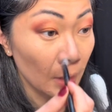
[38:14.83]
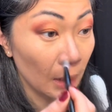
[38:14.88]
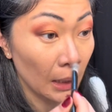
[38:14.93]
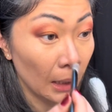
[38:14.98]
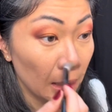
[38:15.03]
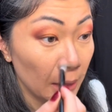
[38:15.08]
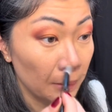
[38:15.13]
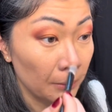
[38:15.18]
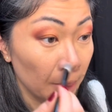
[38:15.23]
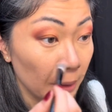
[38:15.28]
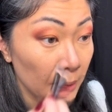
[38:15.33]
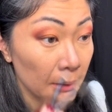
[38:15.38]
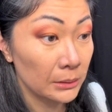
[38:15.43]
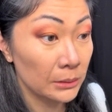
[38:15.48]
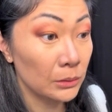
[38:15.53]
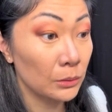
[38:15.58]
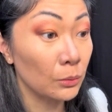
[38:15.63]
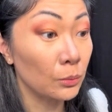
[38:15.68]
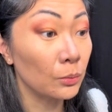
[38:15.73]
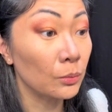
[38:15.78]
Anyway,
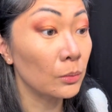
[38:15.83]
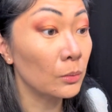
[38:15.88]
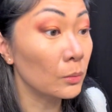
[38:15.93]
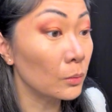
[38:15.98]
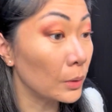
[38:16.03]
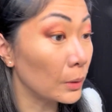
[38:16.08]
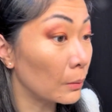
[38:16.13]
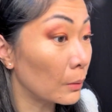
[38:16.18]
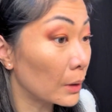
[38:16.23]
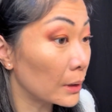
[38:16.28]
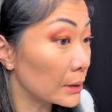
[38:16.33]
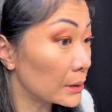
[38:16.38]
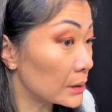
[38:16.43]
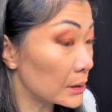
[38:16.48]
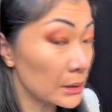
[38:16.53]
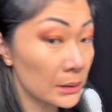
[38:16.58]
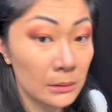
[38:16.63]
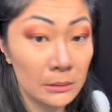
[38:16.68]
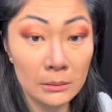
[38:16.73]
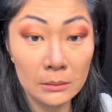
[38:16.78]
so we wanted
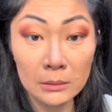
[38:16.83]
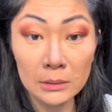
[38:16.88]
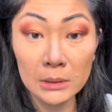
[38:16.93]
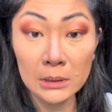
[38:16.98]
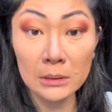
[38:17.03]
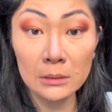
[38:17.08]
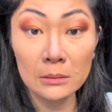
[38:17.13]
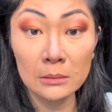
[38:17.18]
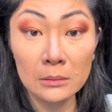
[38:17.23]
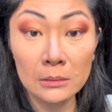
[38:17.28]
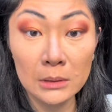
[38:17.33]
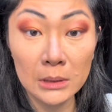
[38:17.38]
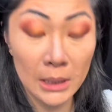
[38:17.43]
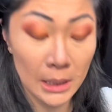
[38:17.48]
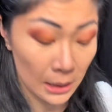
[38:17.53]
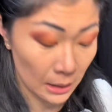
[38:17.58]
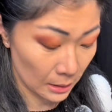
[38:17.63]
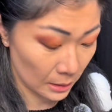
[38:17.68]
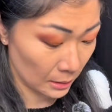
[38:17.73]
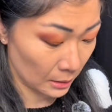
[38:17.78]
to
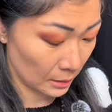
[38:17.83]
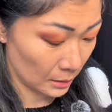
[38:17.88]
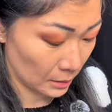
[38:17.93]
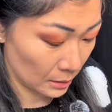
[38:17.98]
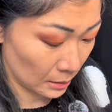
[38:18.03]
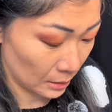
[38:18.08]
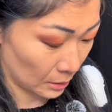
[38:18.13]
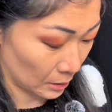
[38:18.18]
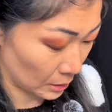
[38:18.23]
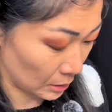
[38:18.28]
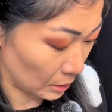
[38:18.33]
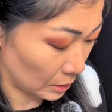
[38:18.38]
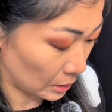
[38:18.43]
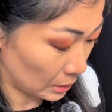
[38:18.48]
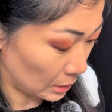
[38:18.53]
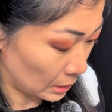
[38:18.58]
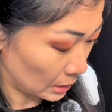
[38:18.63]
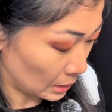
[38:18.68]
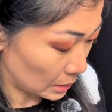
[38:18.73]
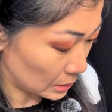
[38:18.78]
take her
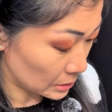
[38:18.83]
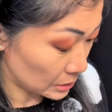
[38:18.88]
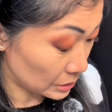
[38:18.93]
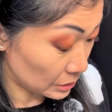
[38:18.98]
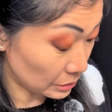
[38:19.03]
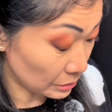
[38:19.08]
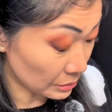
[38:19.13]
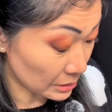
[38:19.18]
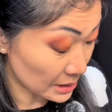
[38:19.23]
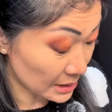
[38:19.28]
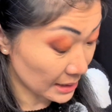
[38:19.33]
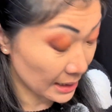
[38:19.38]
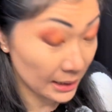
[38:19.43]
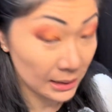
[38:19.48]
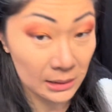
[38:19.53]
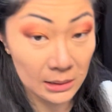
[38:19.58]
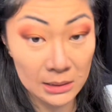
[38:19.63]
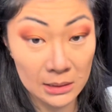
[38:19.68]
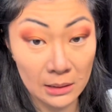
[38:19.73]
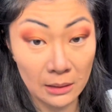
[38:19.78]
to Snake
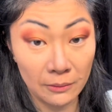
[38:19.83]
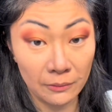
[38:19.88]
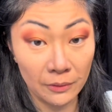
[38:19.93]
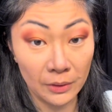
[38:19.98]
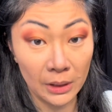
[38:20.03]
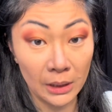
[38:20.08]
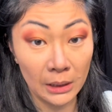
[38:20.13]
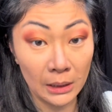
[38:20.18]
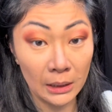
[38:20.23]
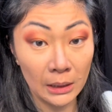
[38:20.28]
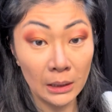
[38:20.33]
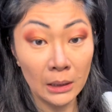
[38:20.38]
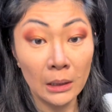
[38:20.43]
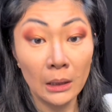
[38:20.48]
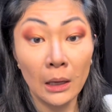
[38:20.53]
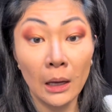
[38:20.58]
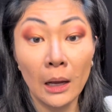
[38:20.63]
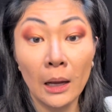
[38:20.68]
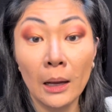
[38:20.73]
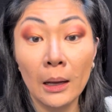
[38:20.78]
Discovery
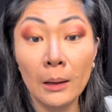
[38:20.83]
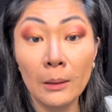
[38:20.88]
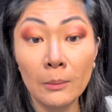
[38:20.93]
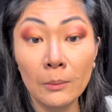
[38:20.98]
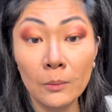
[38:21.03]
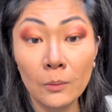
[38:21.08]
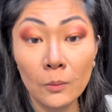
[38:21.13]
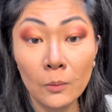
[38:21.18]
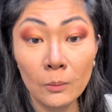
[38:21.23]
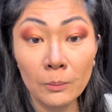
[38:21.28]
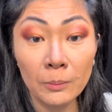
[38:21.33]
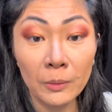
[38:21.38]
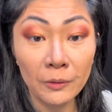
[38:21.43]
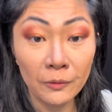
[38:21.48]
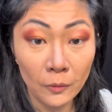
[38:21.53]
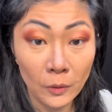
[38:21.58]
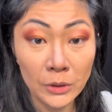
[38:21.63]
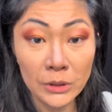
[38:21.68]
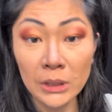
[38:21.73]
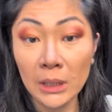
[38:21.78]

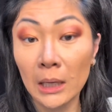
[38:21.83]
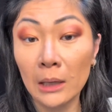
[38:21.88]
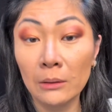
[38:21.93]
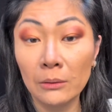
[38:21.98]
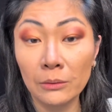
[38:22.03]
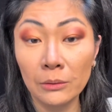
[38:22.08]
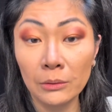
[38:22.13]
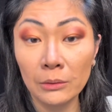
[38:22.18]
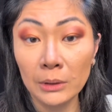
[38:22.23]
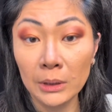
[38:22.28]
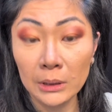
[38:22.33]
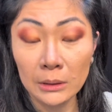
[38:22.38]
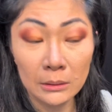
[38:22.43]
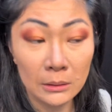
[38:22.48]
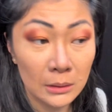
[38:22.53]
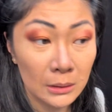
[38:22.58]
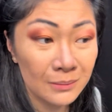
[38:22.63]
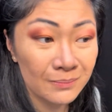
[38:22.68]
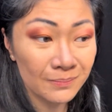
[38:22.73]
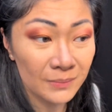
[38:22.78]
before she outgrew it.
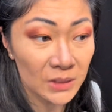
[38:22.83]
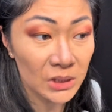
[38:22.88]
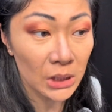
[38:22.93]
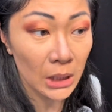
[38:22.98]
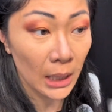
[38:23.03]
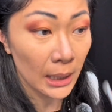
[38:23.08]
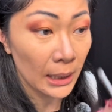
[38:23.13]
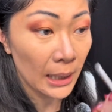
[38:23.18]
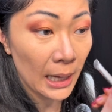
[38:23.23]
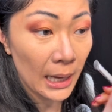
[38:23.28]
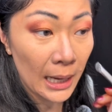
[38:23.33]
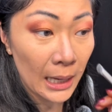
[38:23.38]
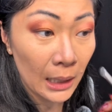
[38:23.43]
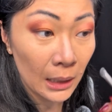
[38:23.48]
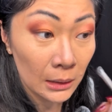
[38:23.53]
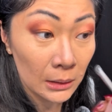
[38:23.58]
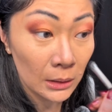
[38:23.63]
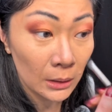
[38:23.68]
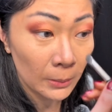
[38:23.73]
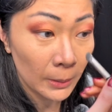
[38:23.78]
She kind of
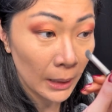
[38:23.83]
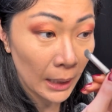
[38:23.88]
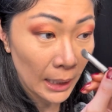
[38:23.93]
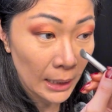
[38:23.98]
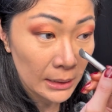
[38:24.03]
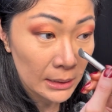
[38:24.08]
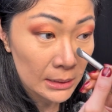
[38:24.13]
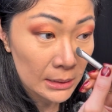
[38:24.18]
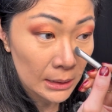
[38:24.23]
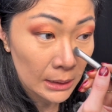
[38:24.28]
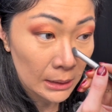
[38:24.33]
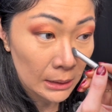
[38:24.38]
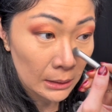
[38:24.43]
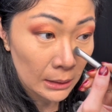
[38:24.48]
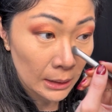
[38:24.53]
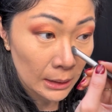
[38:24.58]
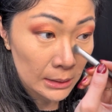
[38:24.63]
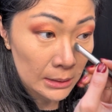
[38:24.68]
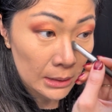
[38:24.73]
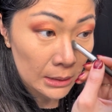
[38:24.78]
a little bit has,
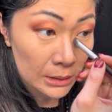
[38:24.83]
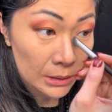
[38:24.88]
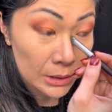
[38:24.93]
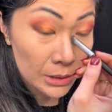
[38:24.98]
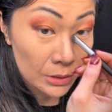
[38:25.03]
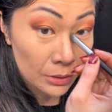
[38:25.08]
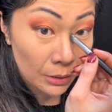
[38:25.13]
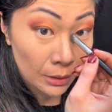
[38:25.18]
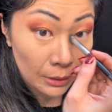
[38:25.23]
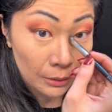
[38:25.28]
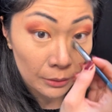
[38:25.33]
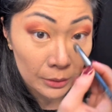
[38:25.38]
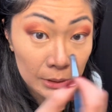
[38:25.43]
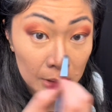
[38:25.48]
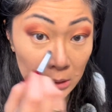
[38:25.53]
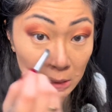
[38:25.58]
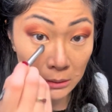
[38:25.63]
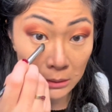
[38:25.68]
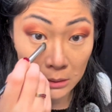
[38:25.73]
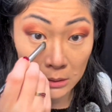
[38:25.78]
like I said, she's turning
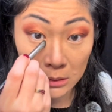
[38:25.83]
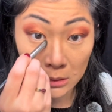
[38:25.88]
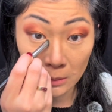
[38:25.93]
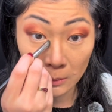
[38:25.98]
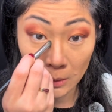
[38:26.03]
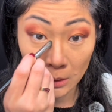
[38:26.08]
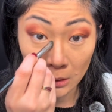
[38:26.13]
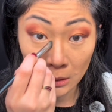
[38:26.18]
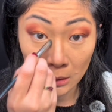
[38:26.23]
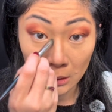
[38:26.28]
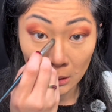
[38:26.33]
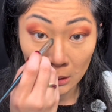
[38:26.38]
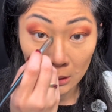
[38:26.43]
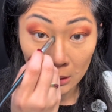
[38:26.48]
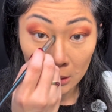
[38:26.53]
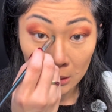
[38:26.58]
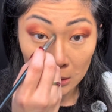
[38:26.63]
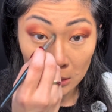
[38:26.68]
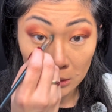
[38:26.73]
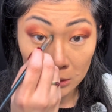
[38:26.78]
13 this summer.
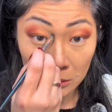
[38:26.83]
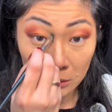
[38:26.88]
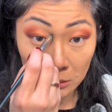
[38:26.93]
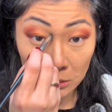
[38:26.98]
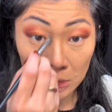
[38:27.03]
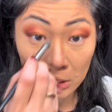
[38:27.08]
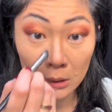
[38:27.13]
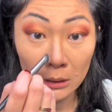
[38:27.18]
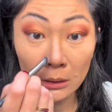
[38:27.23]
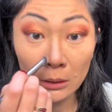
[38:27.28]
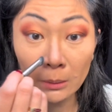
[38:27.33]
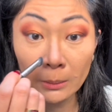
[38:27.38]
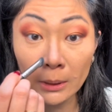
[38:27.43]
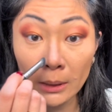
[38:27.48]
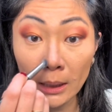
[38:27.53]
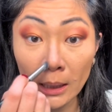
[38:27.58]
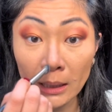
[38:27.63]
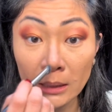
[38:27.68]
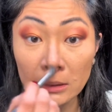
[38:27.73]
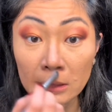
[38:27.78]
So she a little bit
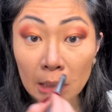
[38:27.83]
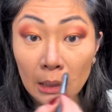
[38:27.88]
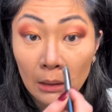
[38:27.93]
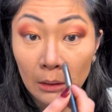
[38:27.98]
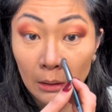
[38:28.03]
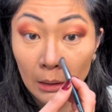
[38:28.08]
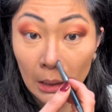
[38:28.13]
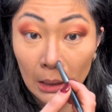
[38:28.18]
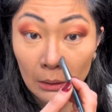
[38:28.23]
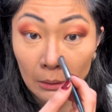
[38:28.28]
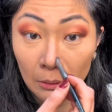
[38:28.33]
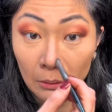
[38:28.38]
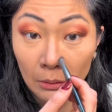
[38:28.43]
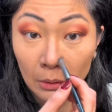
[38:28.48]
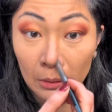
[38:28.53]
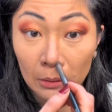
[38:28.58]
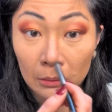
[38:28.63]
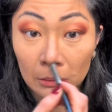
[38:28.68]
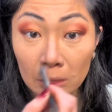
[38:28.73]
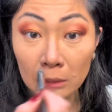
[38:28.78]
has
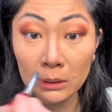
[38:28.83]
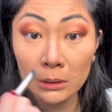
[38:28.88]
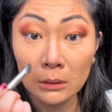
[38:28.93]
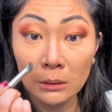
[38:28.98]
outgrown